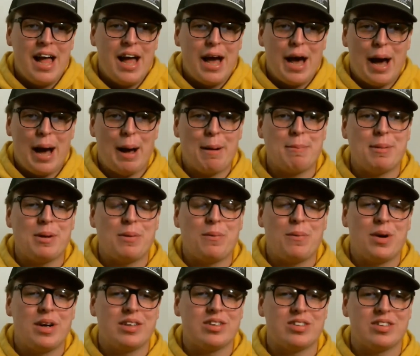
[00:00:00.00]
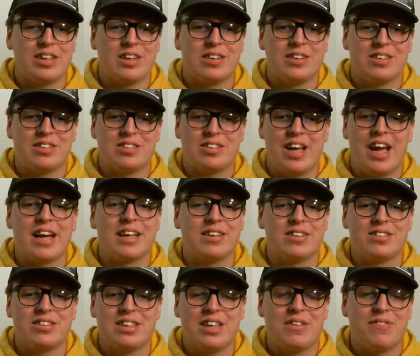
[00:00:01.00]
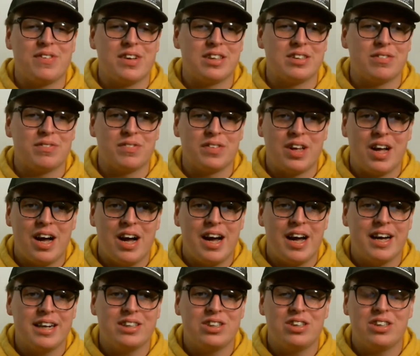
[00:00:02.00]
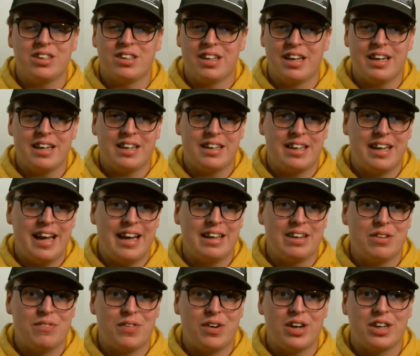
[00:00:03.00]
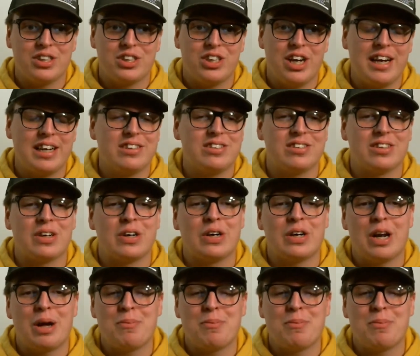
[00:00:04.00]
I mean, what is there to say? This defensive line, Clay, K'Lavon Chaisson.